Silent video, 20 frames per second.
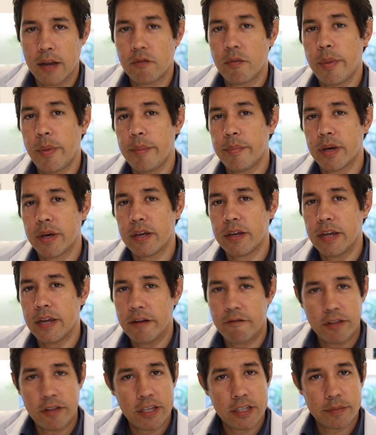And remember,
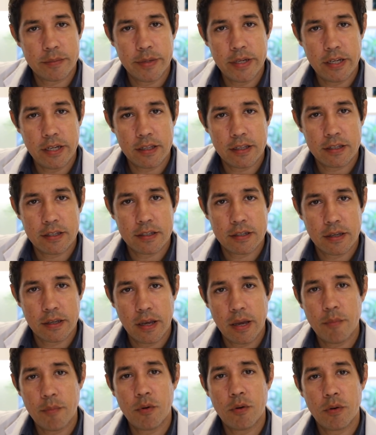everything is meaningless
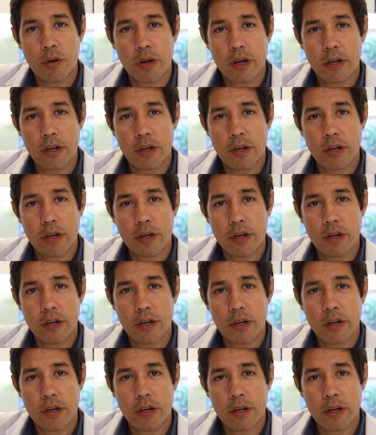and we're all